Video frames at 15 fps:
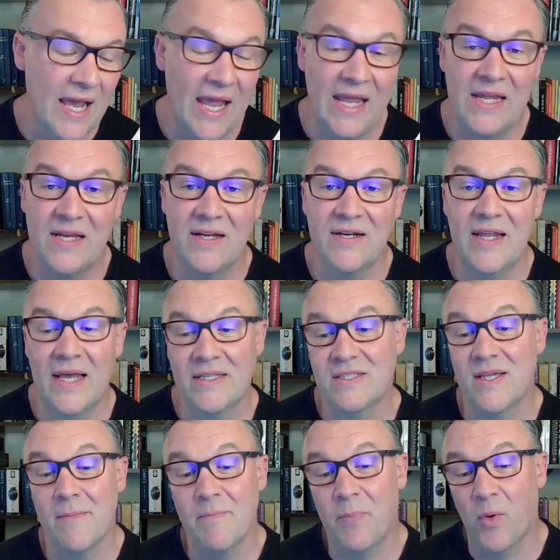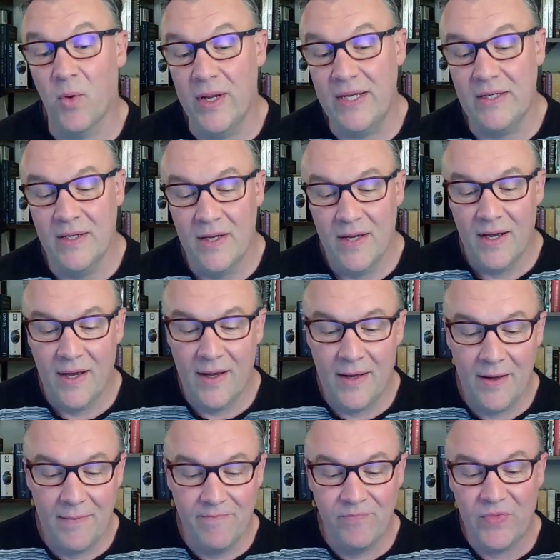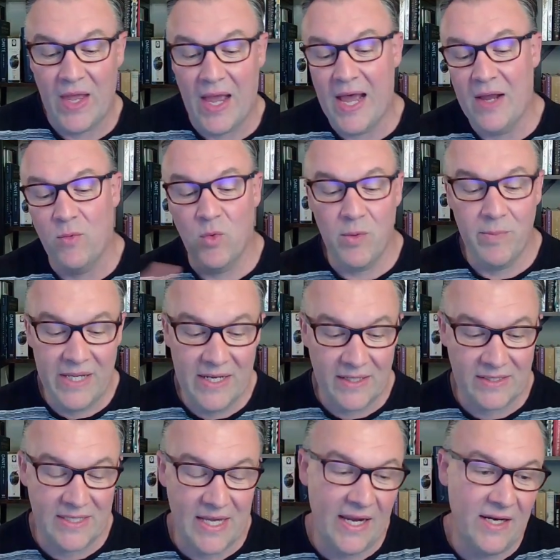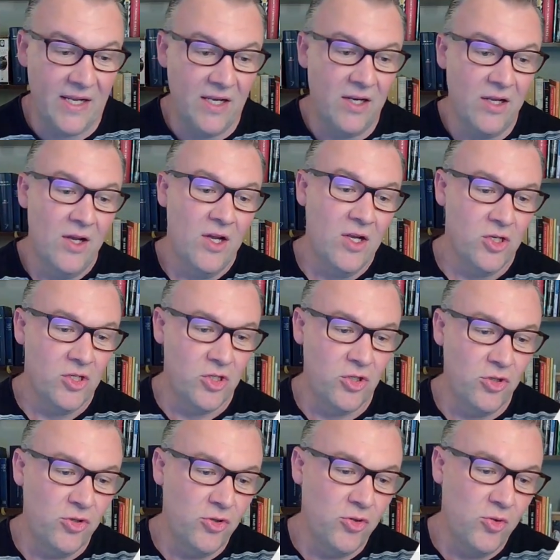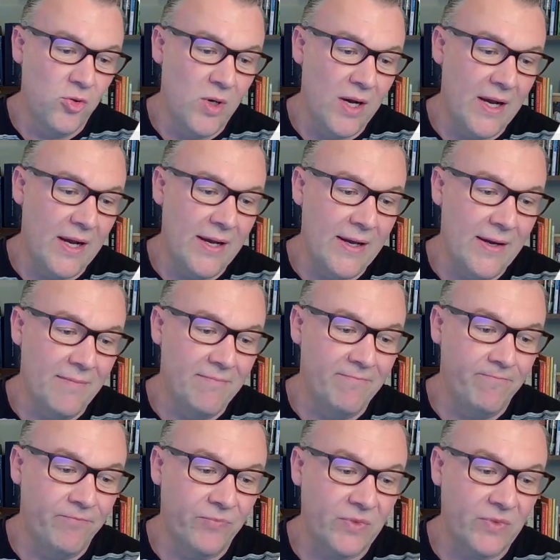And at some point, I will be excited to